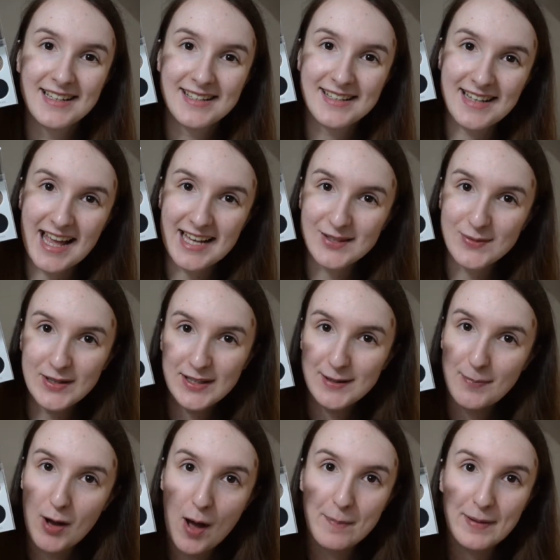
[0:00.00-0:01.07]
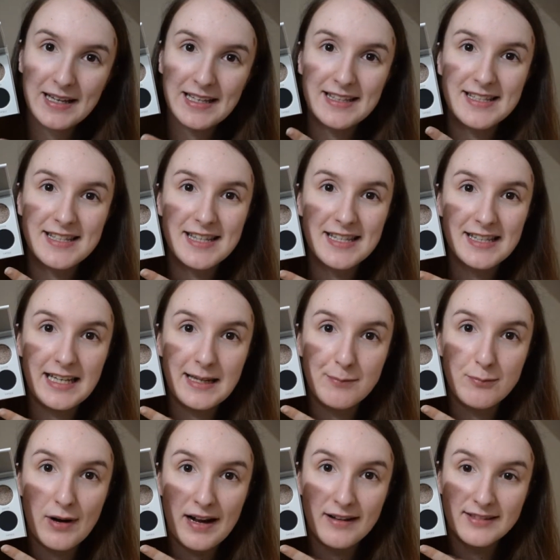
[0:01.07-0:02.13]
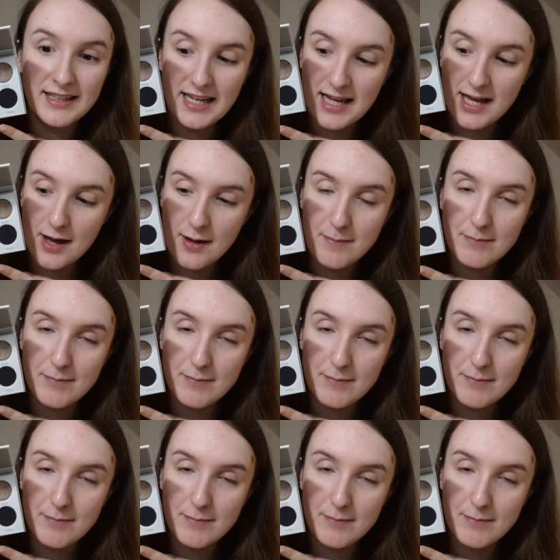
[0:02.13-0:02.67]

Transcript: So next we're going to pop into the deep brown here,